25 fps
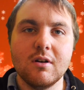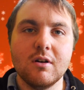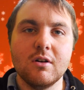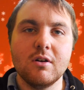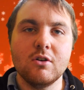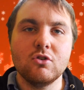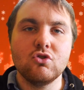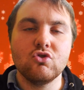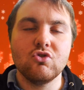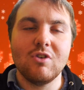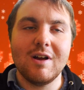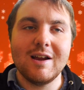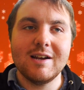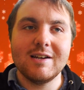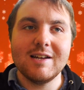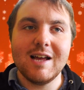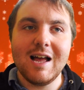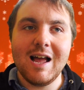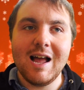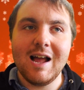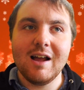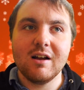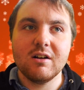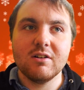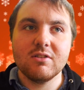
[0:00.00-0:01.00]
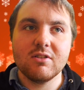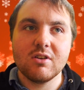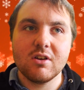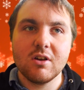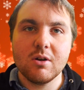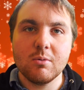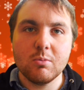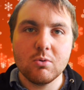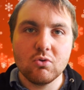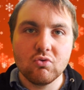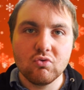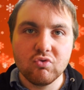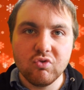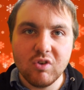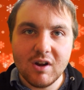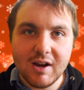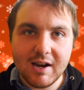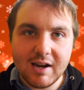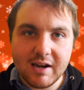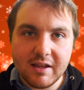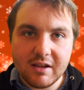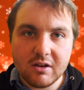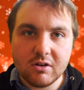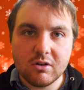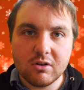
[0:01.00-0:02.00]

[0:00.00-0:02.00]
a trained actor, it was really